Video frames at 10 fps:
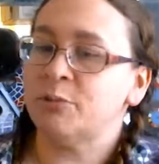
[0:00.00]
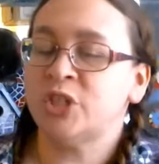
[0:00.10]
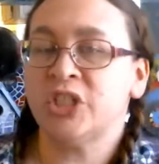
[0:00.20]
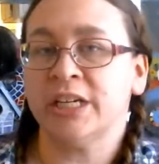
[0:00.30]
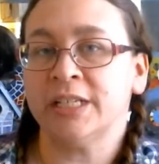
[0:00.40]

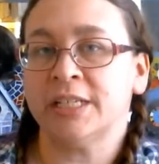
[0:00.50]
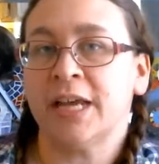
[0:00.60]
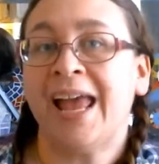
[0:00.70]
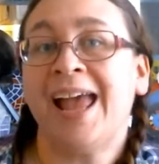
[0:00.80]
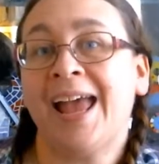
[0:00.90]
sheet,
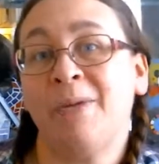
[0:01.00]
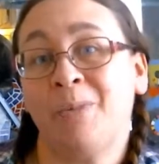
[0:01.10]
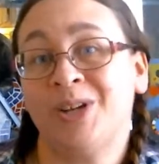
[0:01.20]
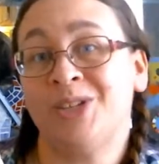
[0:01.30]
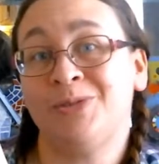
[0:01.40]
and
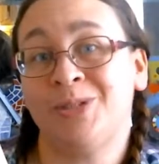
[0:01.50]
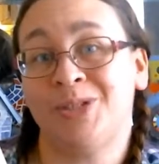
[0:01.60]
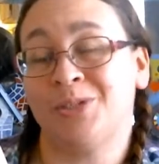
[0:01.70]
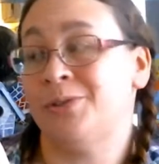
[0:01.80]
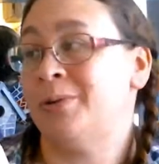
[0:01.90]
what you
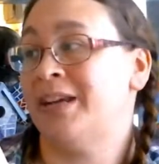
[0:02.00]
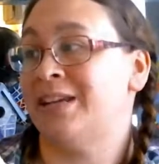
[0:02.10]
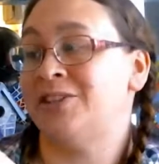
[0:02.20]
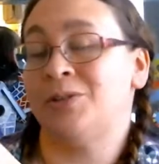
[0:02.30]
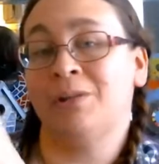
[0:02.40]
do
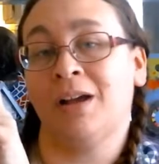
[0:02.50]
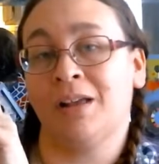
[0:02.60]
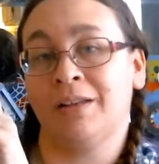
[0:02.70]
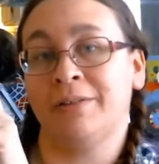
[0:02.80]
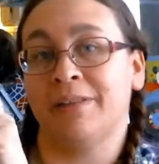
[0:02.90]
is you
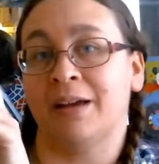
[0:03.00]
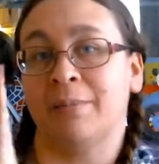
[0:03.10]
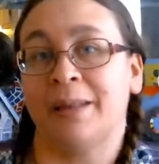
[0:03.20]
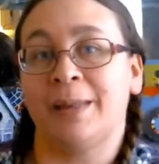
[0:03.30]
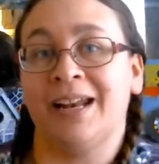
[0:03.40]
color them
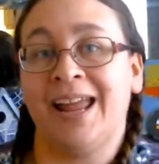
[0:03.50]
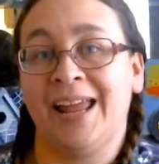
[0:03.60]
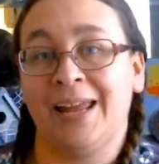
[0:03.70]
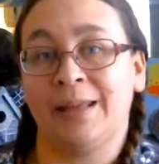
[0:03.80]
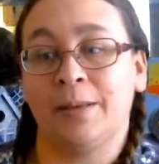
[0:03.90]
and then
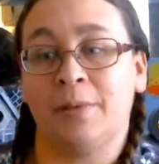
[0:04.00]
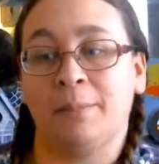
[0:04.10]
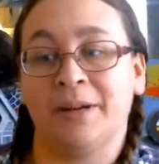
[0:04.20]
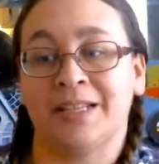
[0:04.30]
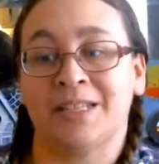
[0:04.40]
hang them up
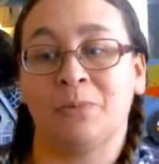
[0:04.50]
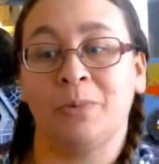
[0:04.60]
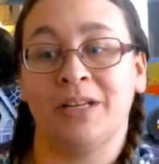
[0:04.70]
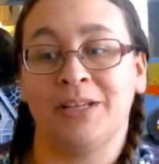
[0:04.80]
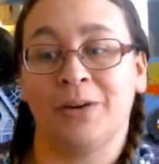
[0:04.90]
against the
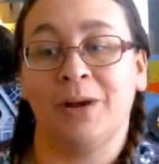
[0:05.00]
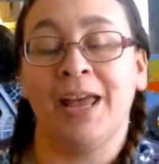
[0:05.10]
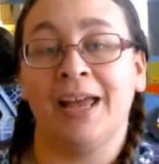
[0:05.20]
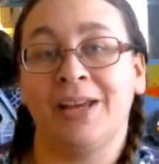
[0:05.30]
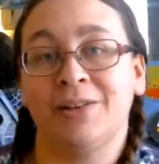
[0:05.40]
window.
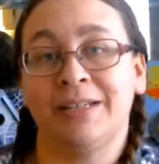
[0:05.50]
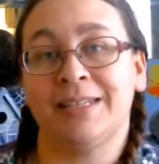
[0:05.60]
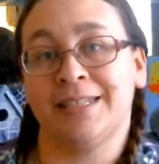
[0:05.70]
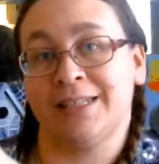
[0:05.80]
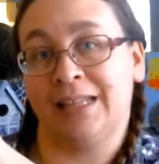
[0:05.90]
And you can
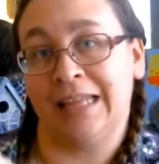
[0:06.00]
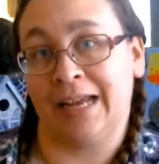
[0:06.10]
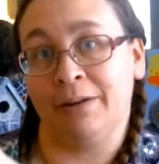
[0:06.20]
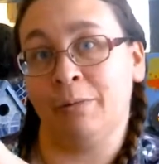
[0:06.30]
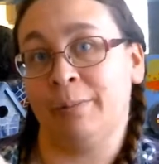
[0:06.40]
see the
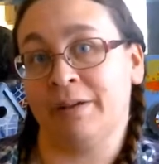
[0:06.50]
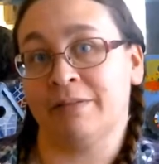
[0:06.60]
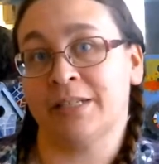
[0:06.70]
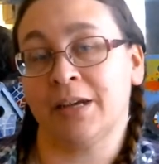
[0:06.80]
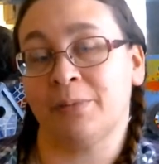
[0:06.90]
light will be able
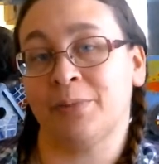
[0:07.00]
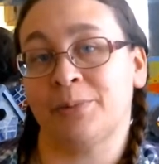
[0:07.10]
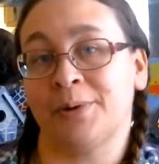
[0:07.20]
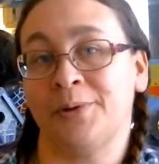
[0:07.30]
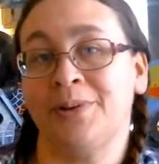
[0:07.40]
to come
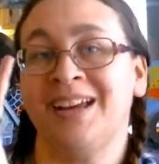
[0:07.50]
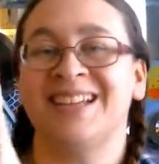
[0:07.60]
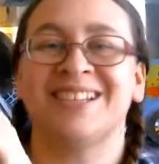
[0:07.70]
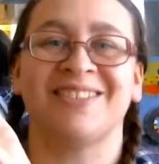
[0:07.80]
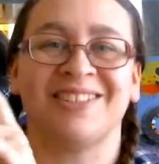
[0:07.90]
through,
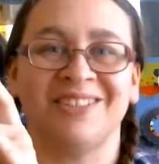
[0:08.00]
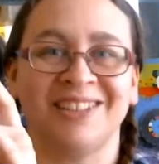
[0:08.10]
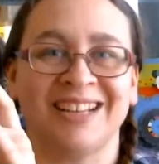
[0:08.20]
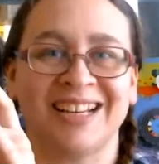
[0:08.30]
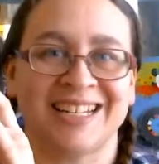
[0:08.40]
so they'll
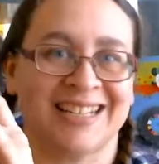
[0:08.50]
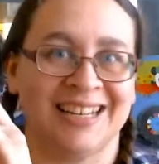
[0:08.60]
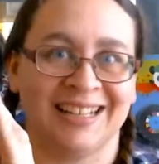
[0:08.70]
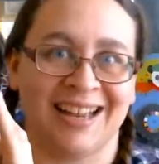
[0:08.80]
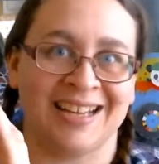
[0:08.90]
look like
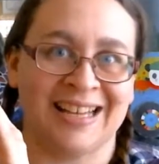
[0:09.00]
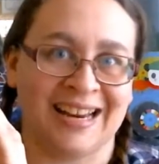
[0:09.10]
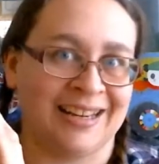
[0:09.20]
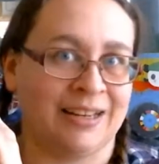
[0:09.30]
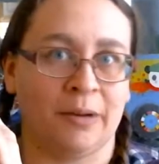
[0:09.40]
stained glass
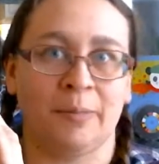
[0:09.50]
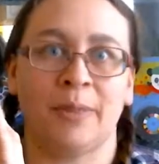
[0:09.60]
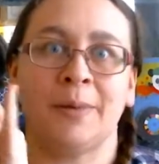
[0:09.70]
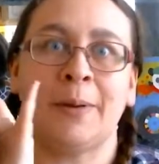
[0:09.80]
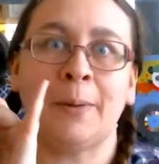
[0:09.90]
hanging up.
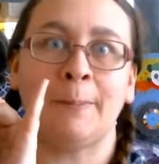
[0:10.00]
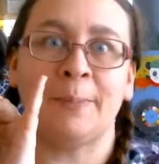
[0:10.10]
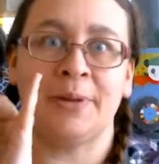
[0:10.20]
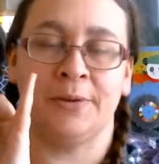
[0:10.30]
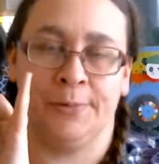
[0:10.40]
They're
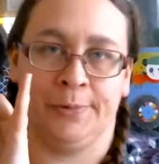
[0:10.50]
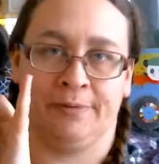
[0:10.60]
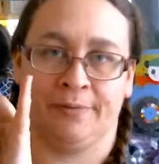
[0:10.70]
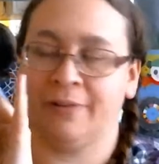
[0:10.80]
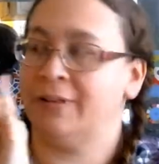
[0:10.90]

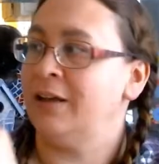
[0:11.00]
beautiful.